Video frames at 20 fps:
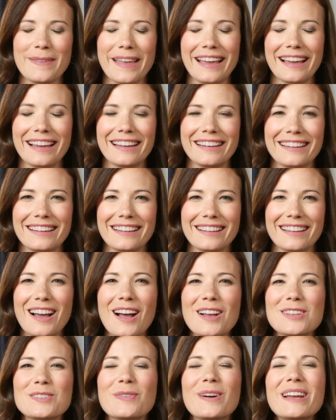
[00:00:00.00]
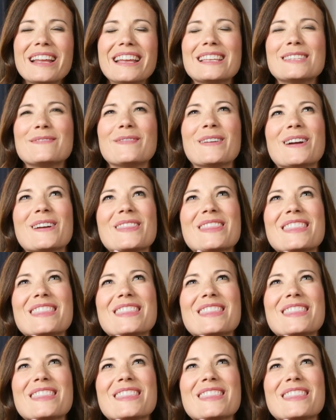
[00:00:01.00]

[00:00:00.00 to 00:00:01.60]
man, gosh, what is bigger,